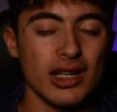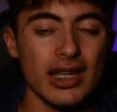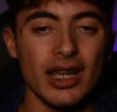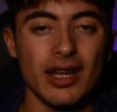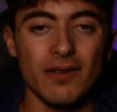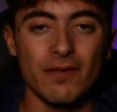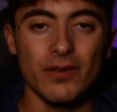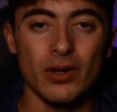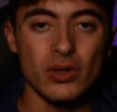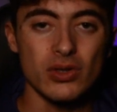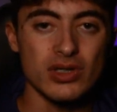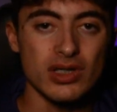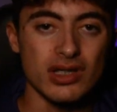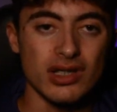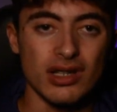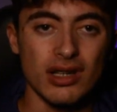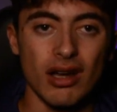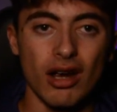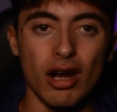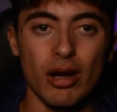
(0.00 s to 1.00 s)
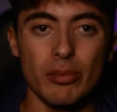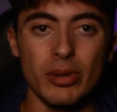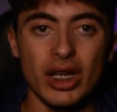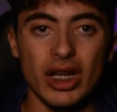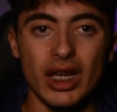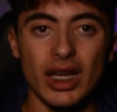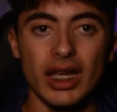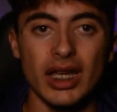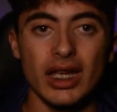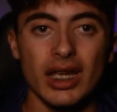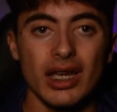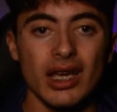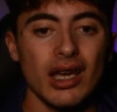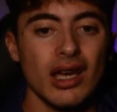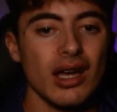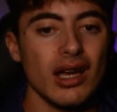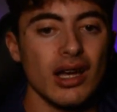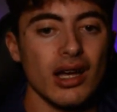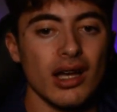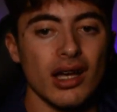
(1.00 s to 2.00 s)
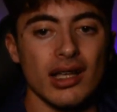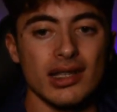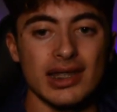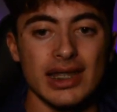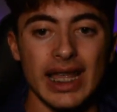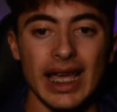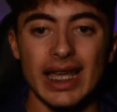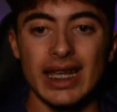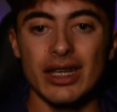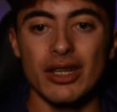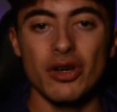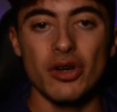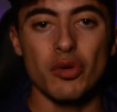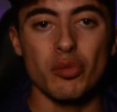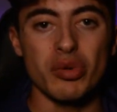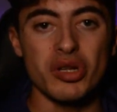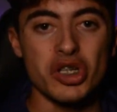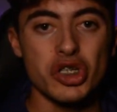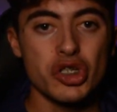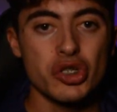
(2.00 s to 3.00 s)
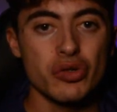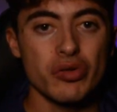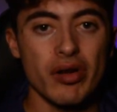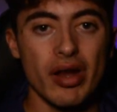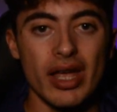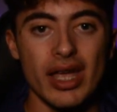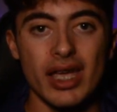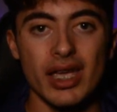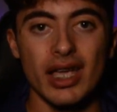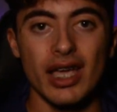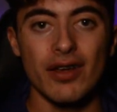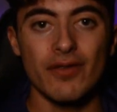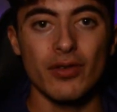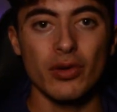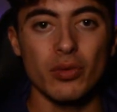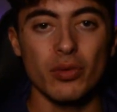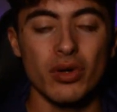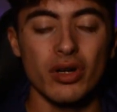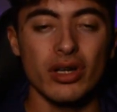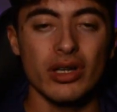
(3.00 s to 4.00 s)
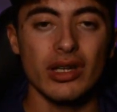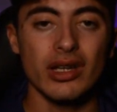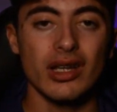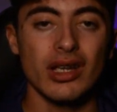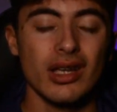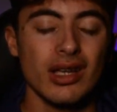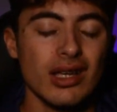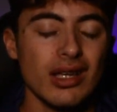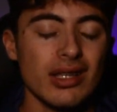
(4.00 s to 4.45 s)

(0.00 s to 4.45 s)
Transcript: getting frozen in carbonite, Lando betraying everyone.